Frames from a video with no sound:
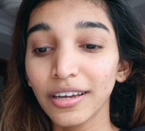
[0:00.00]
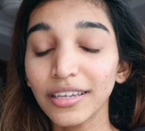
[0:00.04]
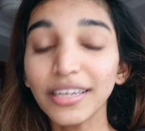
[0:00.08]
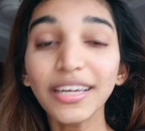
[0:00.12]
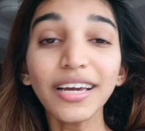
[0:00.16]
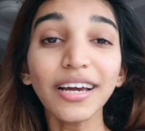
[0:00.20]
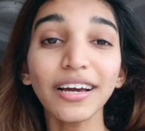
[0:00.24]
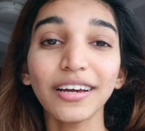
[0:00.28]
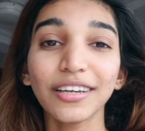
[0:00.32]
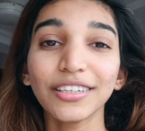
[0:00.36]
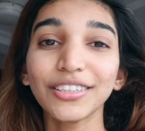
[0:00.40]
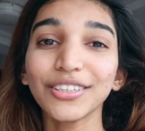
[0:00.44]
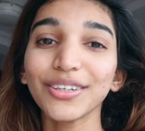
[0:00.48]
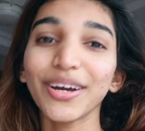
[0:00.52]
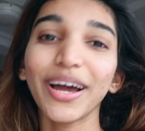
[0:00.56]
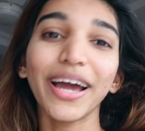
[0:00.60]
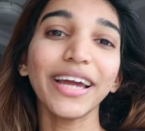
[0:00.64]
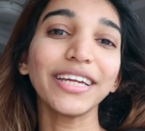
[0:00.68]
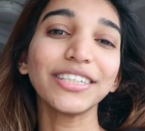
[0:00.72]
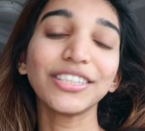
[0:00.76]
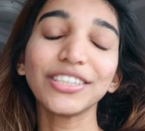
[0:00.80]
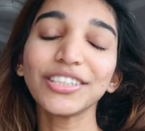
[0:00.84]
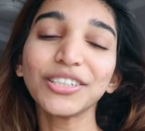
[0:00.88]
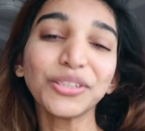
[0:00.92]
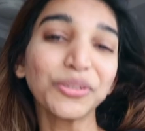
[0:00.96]
yeah, so
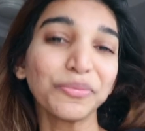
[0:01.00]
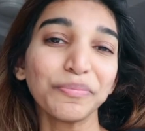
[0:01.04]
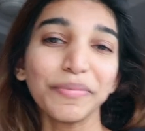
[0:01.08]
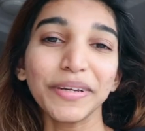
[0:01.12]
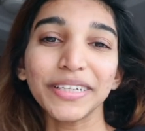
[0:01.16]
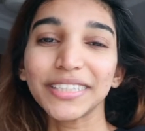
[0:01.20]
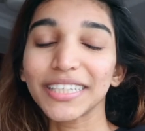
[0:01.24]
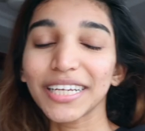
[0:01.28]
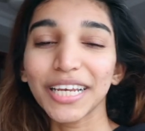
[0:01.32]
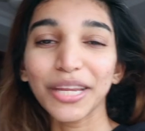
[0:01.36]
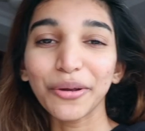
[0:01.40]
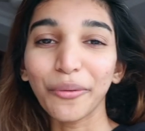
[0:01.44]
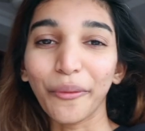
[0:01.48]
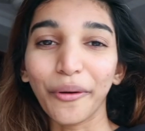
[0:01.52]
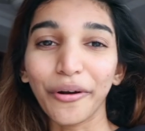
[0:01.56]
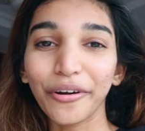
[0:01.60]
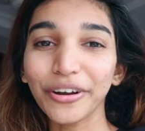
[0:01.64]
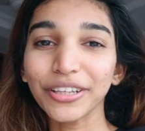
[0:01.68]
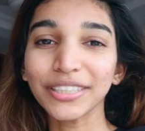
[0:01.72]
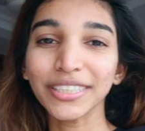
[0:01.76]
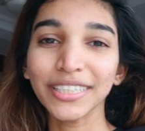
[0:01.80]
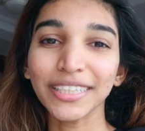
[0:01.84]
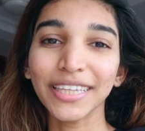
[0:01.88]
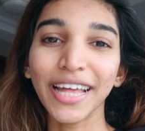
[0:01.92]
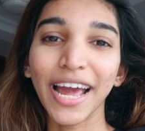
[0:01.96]
I just basically
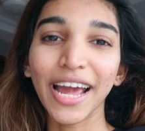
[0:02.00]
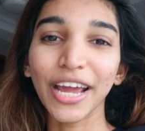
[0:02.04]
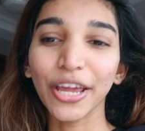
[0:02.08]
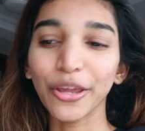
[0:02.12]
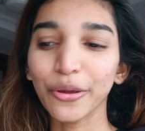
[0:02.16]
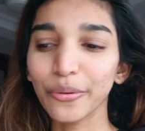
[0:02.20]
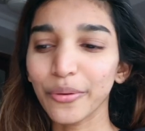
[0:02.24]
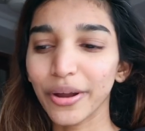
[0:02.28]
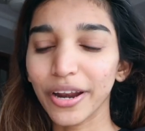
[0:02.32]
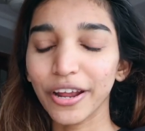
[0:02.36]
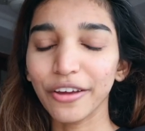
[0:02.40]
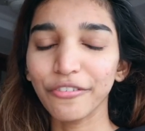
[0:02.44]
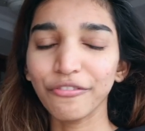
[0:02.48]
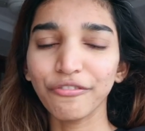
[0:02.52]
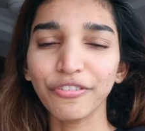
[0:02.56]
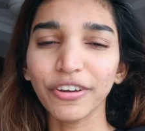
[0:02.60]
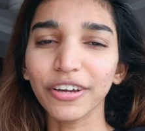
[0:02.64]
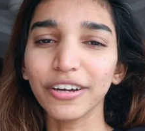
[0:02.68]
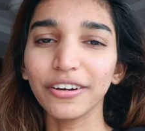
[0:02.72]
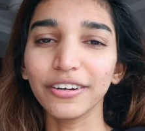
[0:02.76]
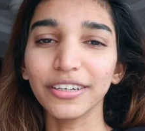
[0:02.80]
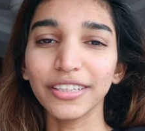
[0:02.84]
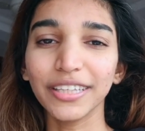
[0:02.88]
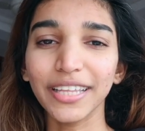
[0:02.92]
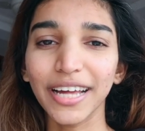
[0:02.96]
wanted to say thank you, and I
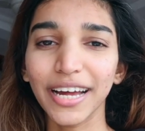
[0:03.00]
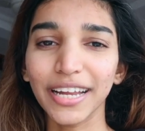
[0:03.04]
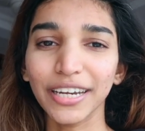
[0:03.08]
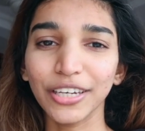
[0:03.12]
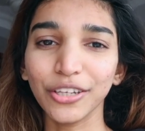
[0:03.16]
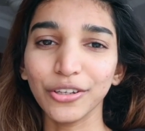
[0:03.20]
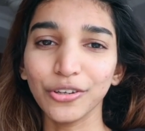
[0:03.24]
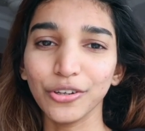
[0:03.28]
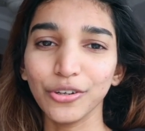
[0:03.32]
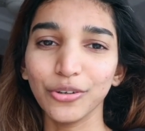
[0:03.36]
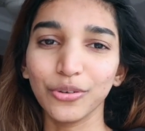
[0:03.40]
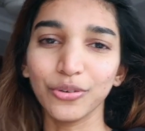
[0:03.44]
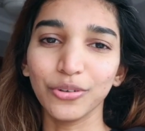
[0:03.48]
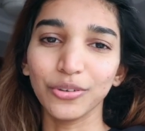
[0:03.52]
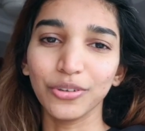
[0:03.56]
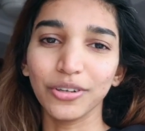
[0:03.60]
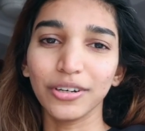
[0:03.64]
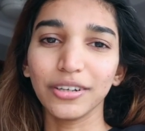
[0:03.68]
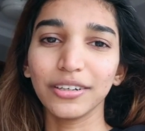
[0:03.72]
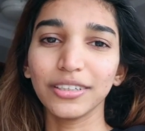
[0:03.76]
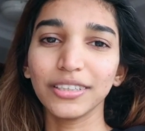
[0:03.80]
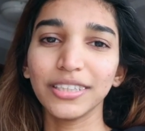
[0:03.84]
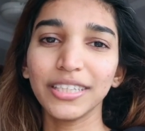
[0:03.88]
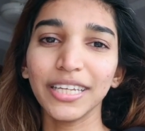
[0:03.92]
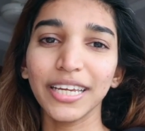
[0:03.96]
figured that, you
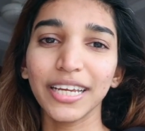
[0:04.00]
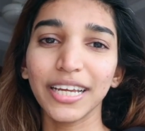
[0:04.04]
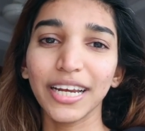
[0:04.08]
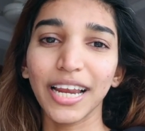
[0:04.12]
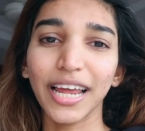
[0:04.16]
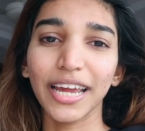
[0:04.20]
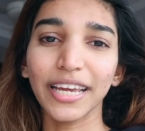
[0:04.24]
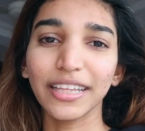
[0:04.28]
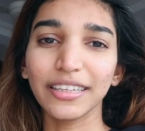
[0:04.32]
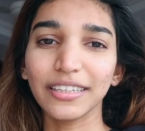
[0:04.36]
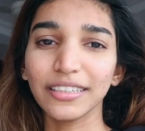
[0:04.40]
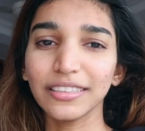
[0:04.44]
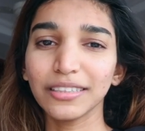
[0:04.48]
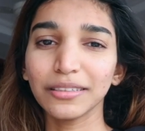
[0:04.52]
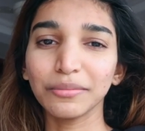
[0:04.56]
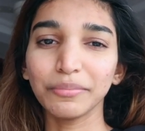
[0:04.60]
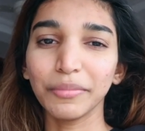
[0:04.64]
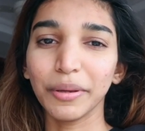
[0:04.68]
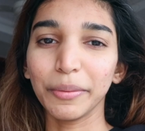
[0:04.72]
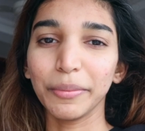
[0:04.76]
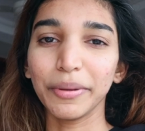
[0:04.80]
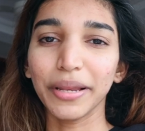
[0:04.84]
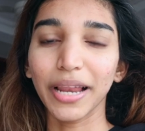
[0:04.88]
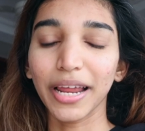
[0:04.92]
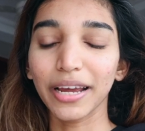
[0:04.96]
know, a thing like this,
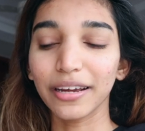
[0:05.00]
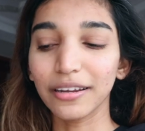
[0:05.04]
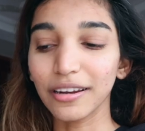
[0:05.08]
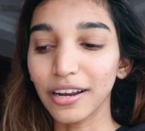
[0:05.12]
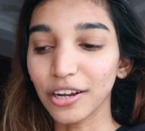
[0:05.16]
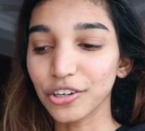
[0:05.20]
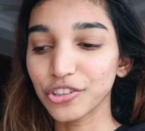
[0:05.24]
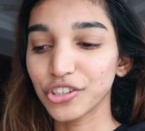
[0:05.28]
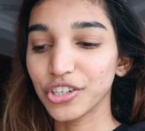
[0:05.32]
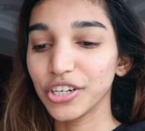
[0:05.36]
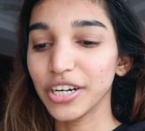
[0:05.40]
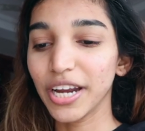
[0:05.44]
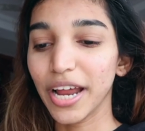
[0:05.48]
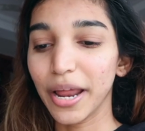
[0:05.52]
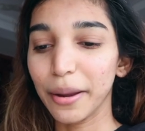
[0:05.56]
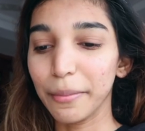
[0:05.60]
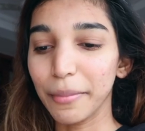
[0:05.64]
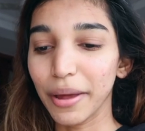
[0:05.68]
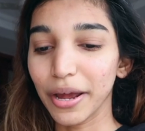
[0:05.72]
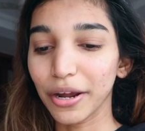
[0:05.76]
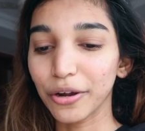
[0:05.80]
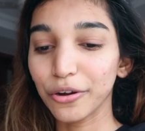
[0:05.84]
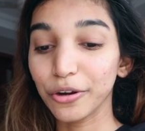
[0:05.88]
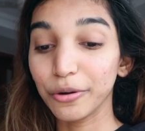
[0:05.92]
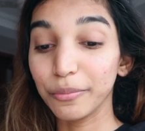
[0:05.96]
maybe like a luxury
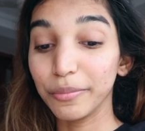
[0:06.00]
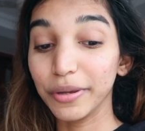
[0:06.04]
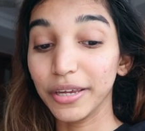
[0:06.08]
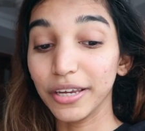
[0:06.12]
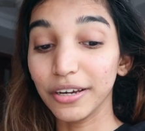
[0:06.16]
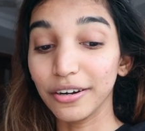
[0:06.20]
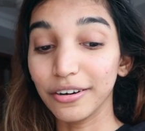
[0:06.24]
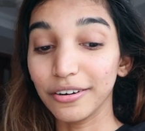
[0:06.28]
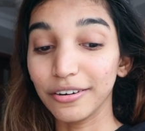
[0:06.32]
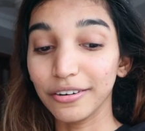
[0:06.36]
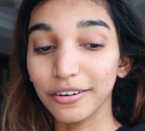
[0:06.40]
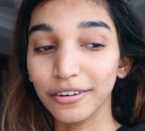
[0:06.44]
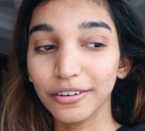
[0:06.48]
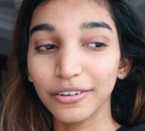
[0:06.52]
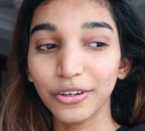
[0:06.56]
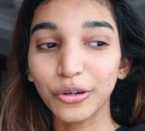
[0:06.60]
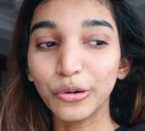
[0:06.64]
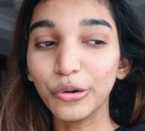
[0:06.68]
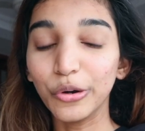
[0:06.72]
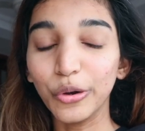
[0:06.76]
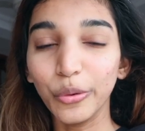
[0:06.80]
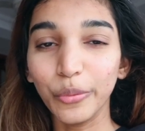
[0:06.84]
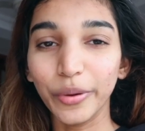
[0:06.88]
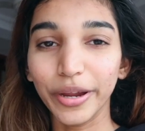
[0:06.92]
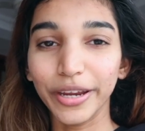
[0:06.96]
handbag, could be a
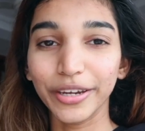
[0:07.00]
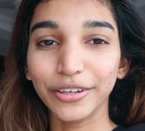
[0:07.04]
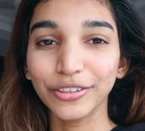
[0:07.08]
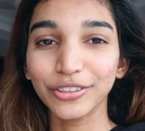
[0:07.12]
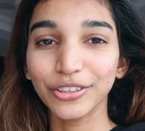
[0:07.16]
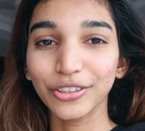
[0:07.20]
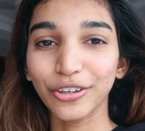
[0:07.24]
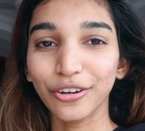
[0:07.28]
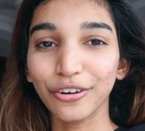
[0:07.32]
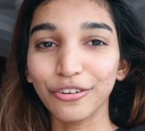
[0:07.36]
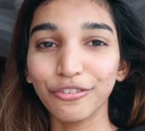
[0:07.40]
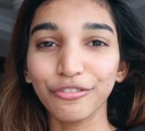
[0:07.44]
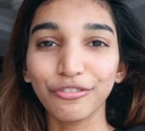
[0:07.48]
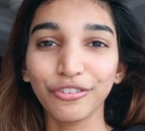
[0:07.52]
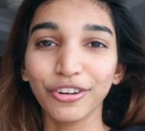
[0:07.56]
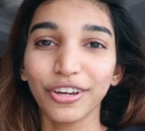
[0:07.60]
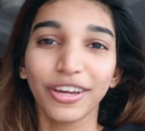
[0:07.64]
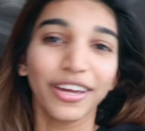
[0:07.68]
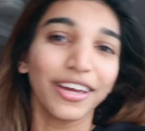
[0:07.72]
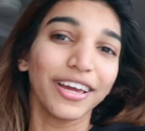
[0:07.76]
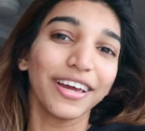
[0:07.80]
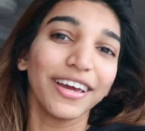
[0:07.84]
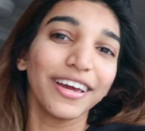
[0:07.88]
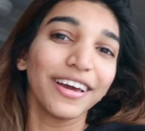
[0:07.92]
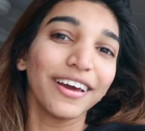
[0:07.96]
cool way to sort of
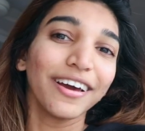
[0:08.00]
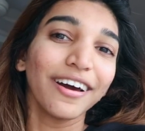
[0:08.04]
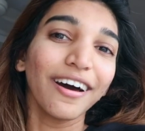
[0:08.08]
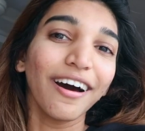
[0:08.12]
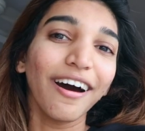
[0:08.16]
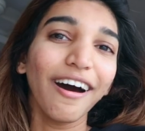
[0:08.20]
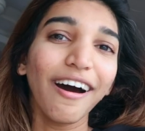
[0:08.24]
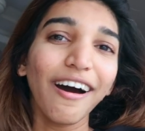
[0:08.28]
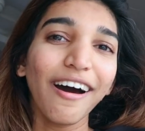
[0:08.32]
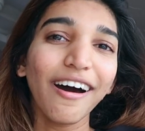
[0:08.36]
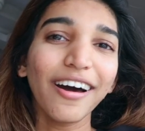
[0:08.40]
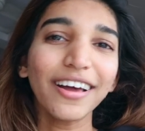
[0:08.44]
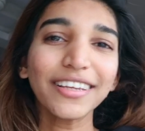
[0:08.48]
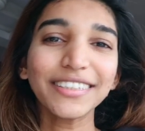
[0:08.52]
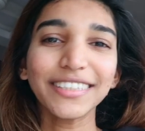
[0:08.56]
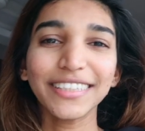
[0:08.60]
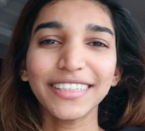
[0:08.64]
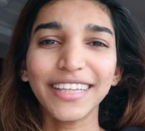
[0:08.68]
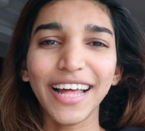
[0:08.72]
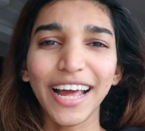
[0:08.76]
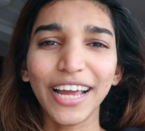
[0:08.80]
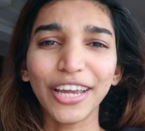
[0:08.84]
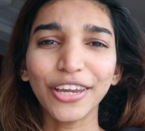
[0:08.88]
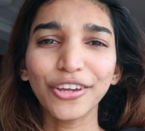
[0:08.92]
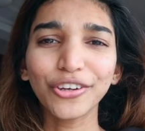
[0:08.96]

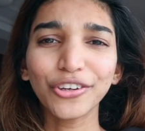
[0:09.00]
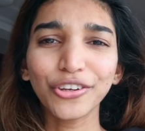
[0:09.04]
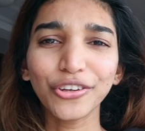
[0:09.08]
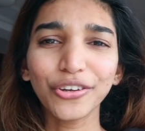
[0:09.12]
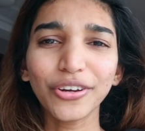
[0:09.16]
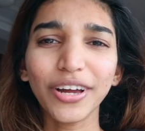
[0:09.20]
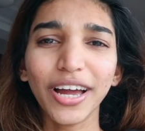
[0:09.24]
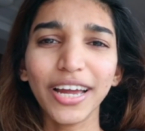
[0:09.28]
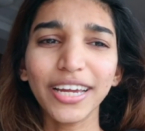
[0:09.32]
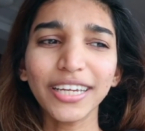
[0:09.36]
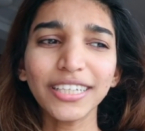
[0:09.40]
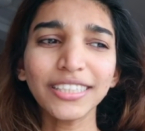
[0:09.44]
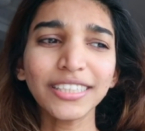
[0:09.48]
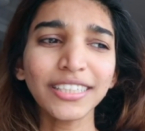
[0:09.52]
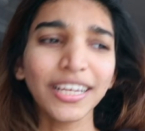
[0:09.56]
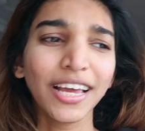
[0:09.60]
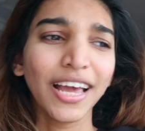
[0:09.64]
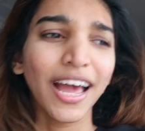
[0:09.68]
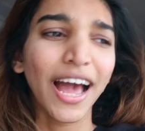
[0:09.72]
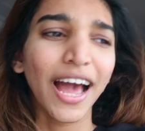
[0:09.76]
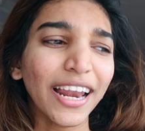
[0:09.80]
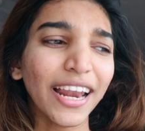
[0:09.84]
say thank you to you guys.